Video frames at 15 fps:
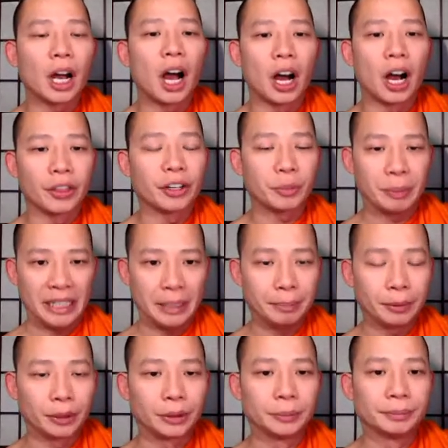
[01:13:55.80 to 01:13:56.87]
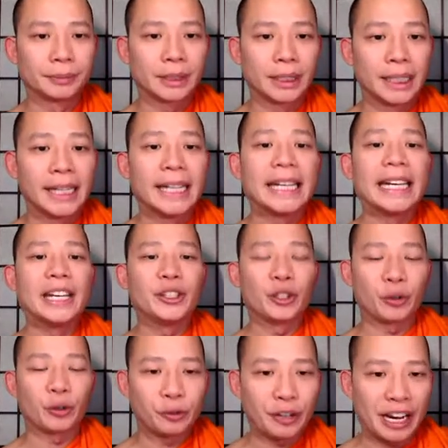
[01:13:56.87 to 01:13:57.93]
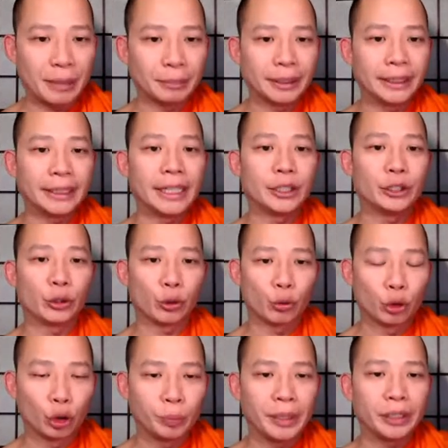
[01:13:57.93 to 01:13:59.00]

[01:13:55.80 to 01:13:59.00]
other people in your family, in your group,